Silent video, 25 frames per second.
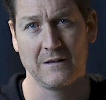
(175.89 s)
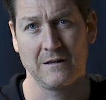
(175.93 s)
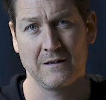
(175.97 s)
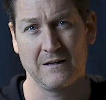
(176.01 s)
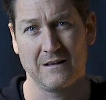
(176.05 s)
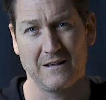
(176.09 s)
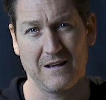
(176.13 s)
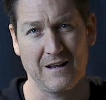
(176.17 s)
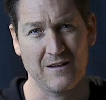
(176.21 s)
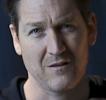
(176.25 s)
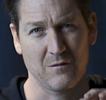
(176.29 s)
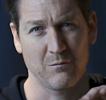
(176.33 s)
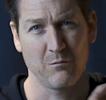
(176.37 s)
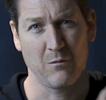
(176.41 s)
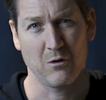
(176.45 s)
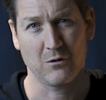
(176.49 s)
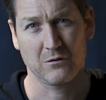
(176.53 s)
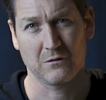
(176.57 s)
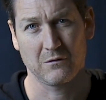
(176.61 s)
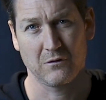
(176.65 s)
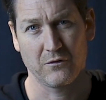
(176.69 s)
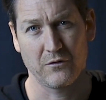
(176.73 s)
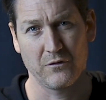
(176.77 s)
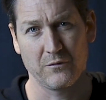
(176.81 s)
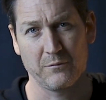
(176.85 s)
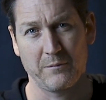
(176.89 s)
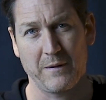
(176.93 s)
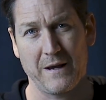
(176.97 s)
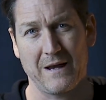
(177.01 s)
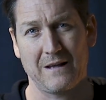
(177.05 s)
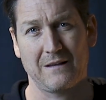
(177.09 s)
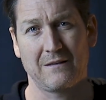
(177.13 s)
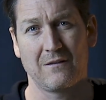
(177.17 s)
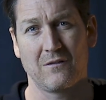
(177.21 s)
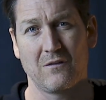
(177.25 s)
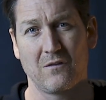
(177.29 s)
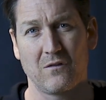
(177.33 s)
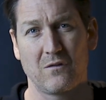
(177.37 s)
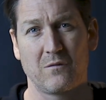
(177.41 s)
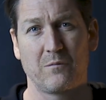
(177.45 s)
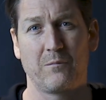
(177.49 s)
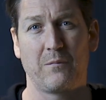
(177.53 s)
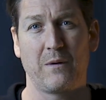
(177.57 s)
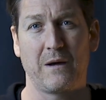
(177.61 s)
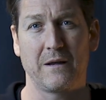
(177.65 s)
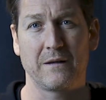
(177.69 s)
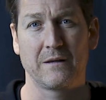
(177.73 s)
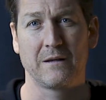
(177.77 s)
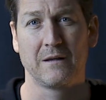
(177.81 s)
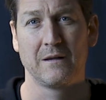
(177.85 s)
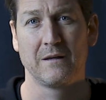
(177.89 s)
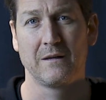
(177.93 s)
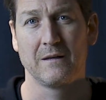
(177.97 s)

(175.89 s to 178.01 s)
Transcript: It has mottles and patterns, but